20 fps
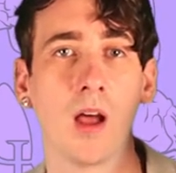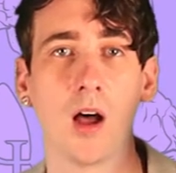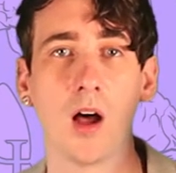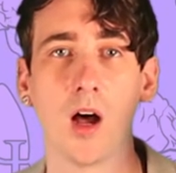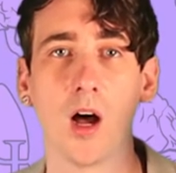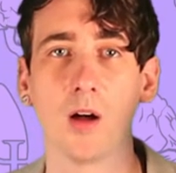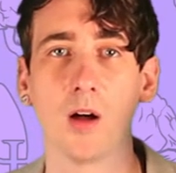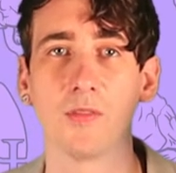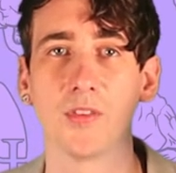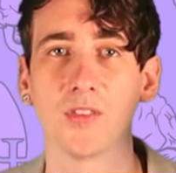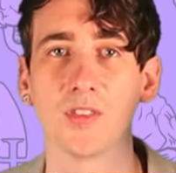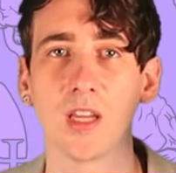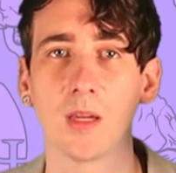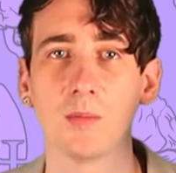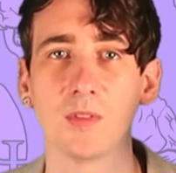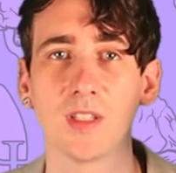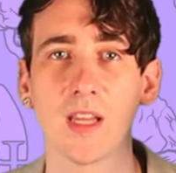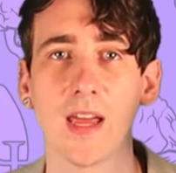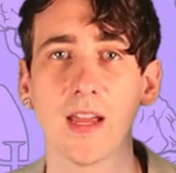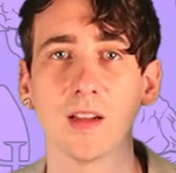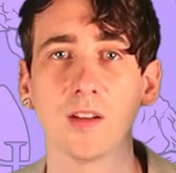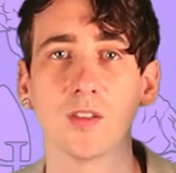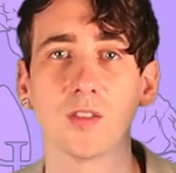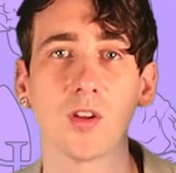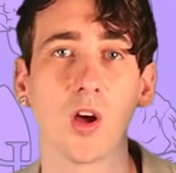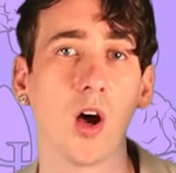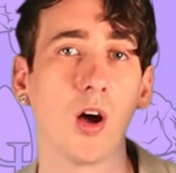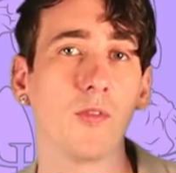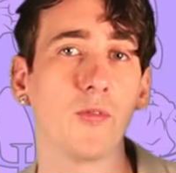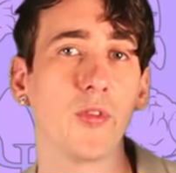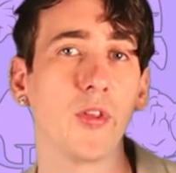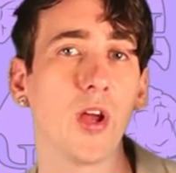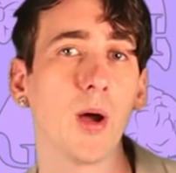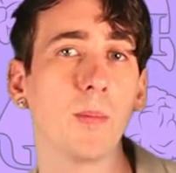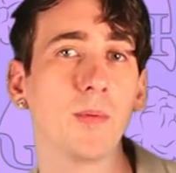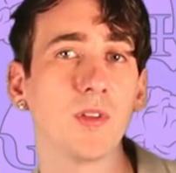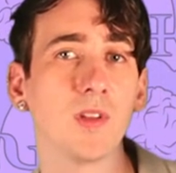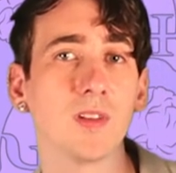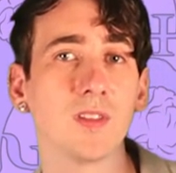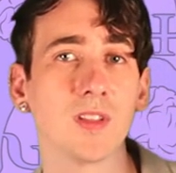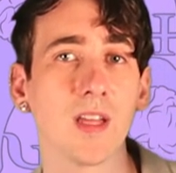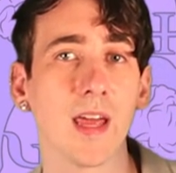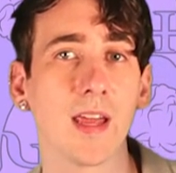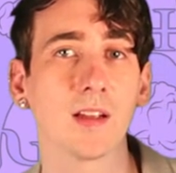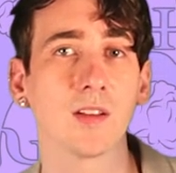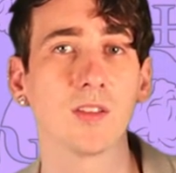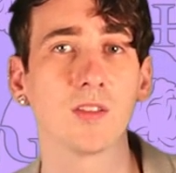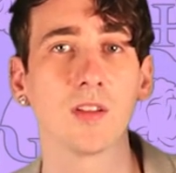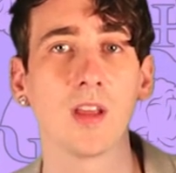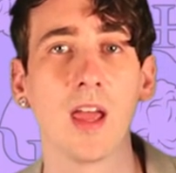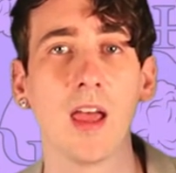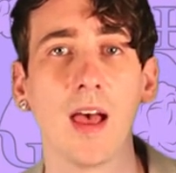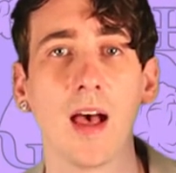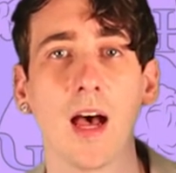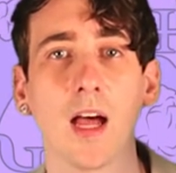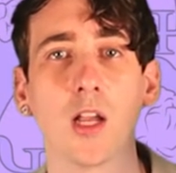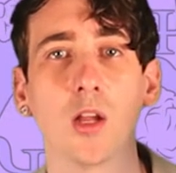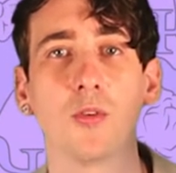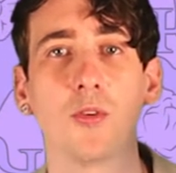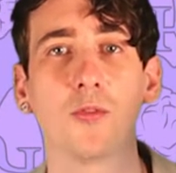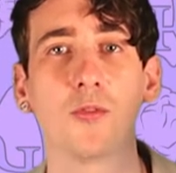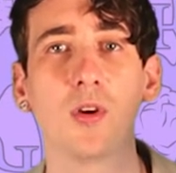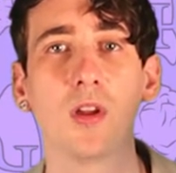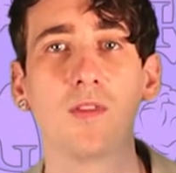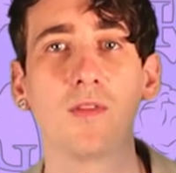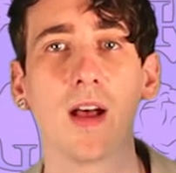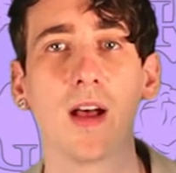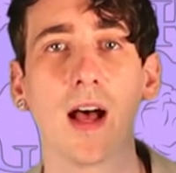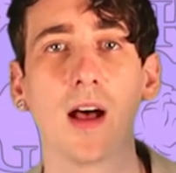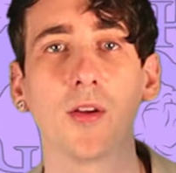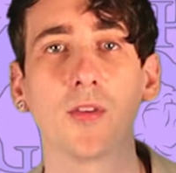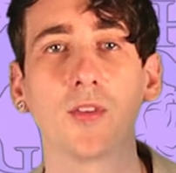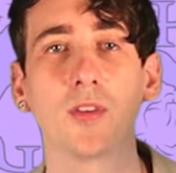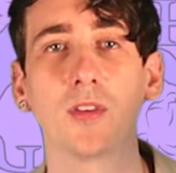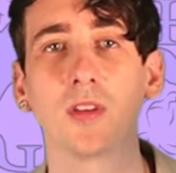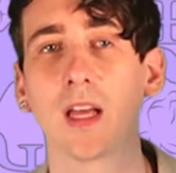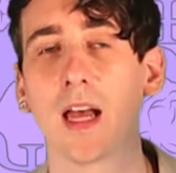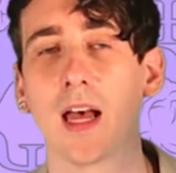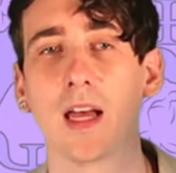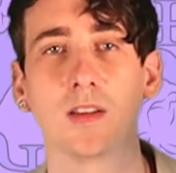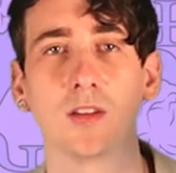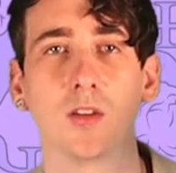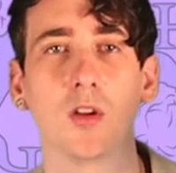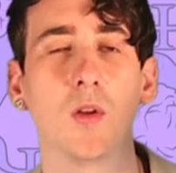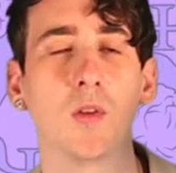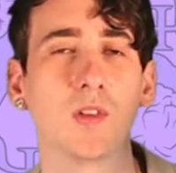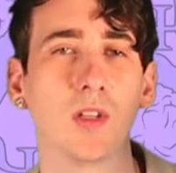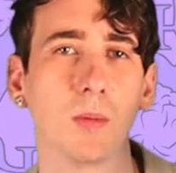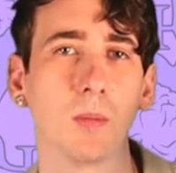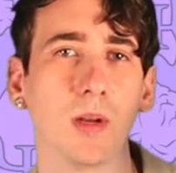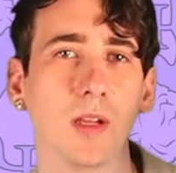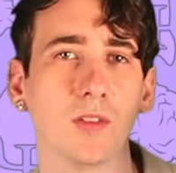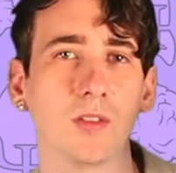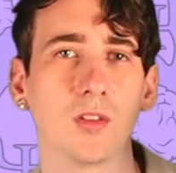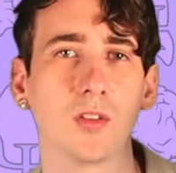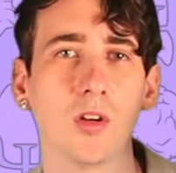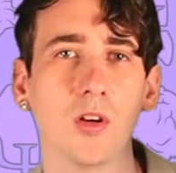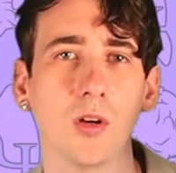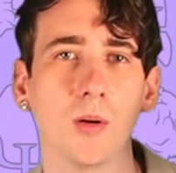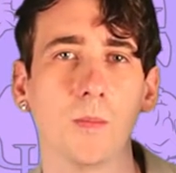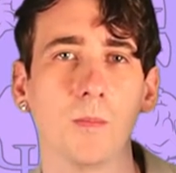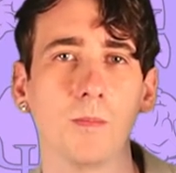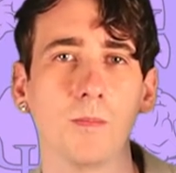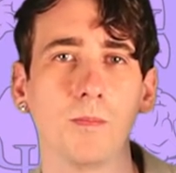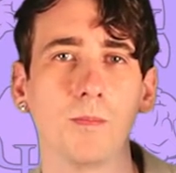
half the same sex, half the opposite sex, and over 3,000 had no siblings at all.